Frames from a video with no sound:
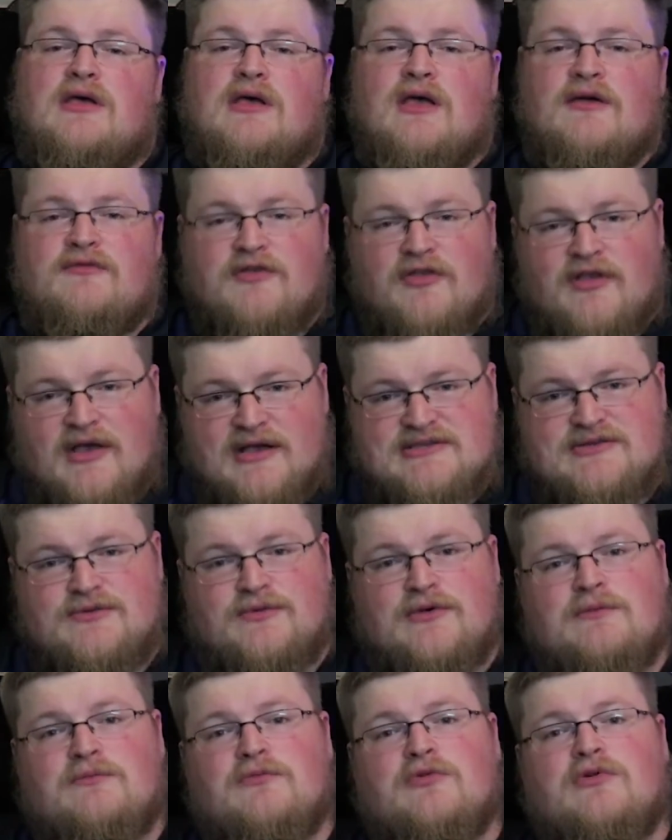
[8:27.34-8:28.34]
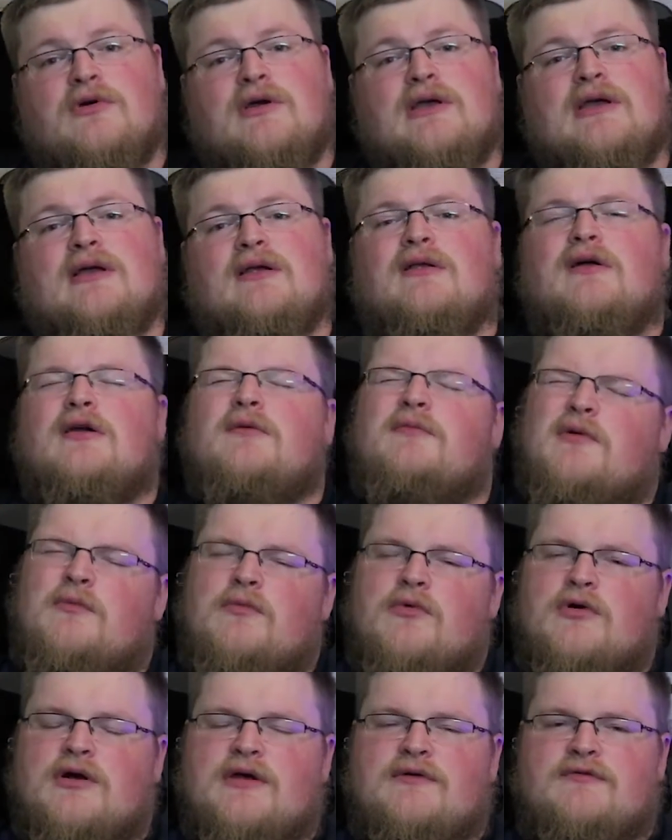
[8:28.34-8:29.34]
If you'd like to read more and get a little bit
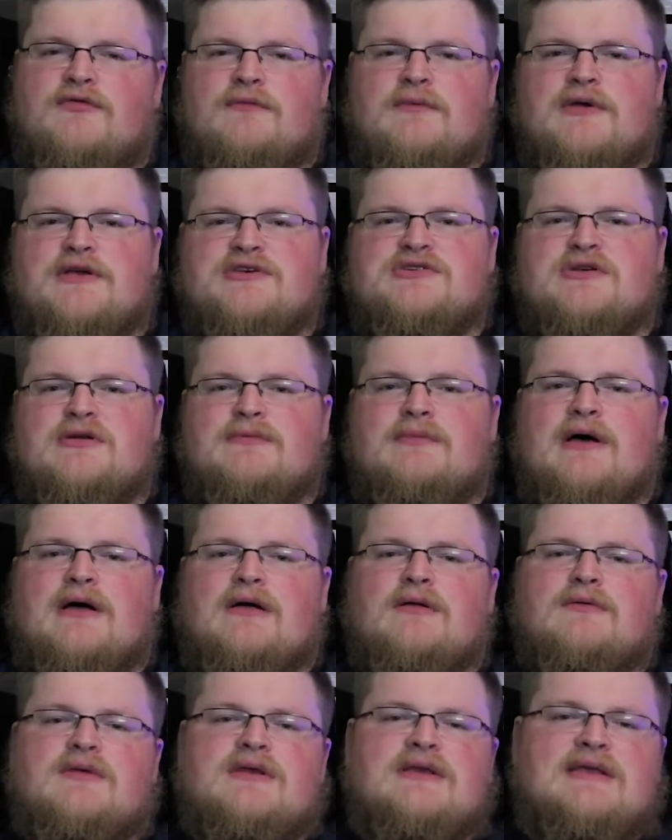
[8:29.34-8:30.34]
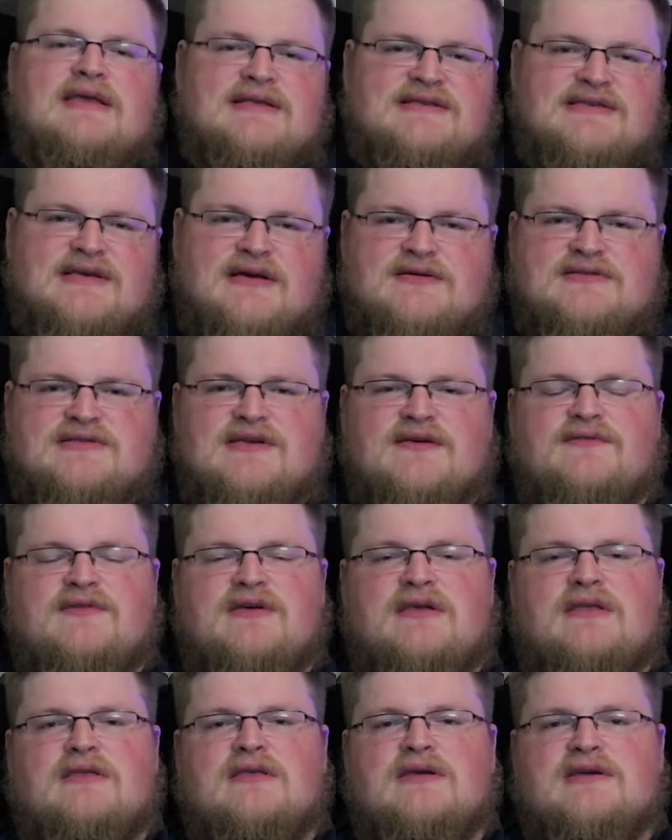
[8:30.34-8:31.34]
more information about the details of
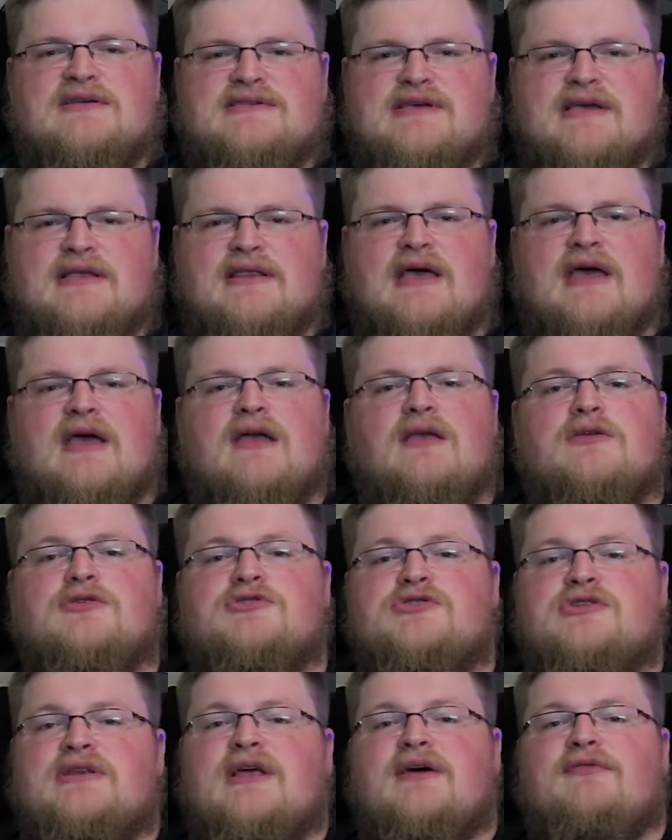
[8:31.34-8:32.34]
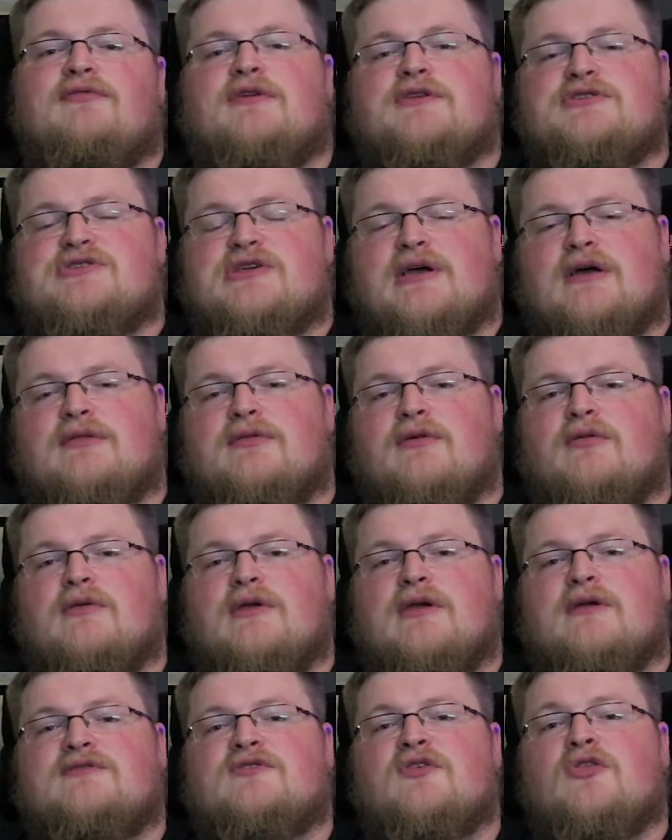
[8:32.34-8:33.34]
it and things like that, you should definitely check out the
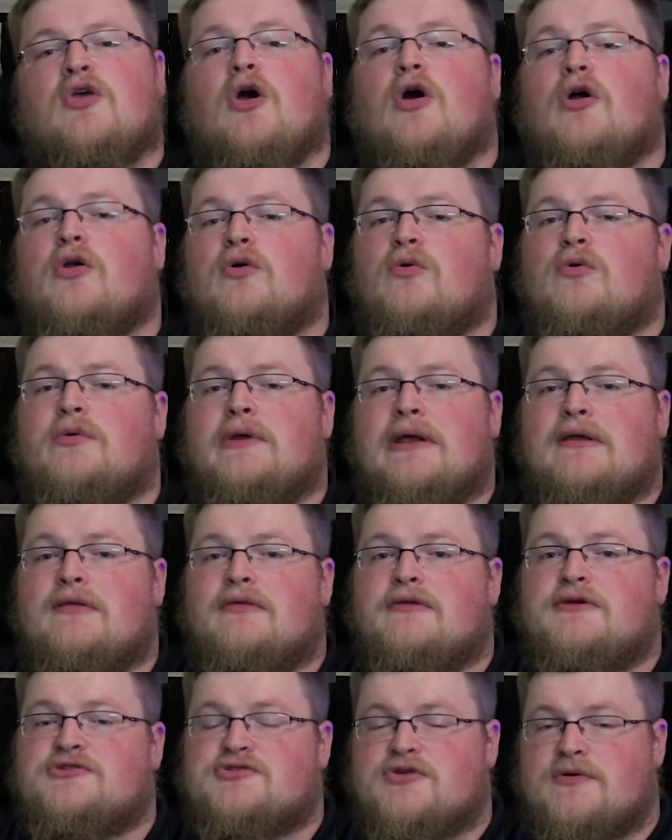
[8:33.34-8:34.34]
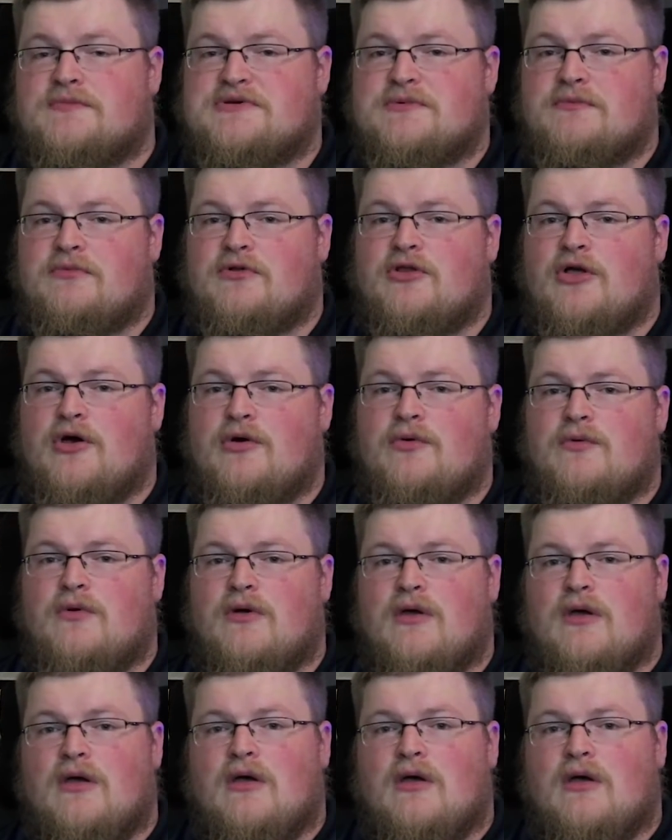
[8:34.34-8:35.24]
link to the article down in the description below.